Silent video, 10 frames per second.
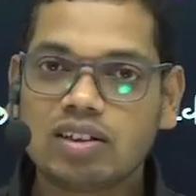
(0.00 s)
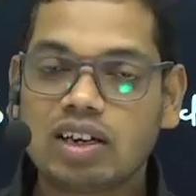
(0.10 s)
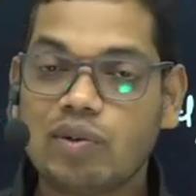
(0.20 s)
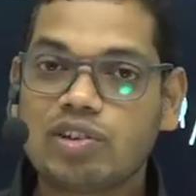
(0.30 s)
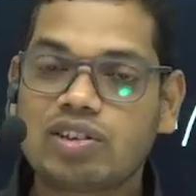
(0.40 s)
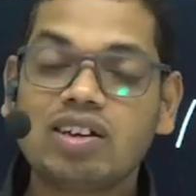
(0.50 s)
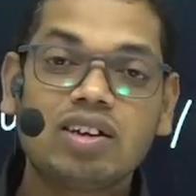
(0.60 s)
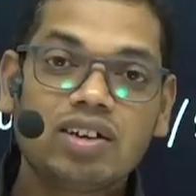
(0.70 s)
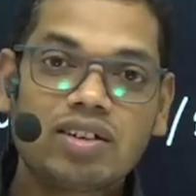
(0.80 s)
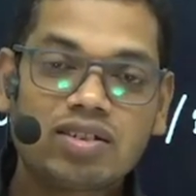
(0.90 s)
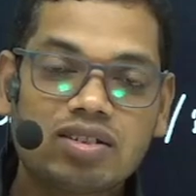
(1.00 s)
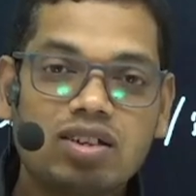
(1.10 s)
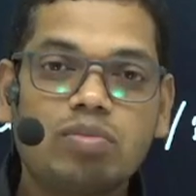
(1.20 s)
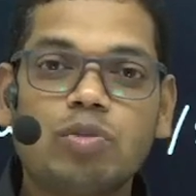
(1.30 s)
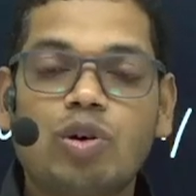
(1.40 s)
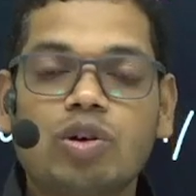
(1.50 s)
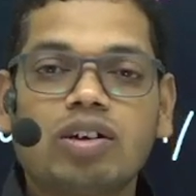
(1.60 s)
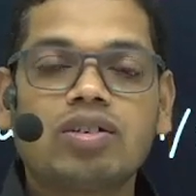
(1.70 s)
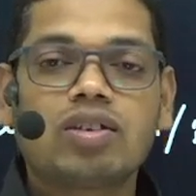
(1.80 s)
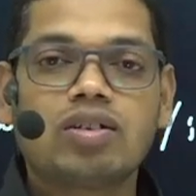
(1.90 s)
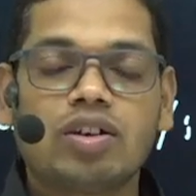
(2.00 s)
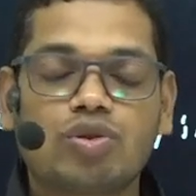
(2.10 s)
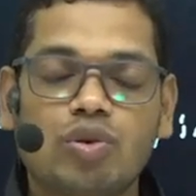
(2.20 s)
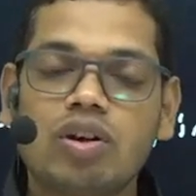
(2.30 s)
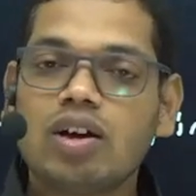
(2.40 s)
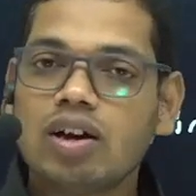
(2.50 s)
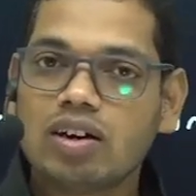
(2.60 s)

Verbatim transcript: then I will say some organs they show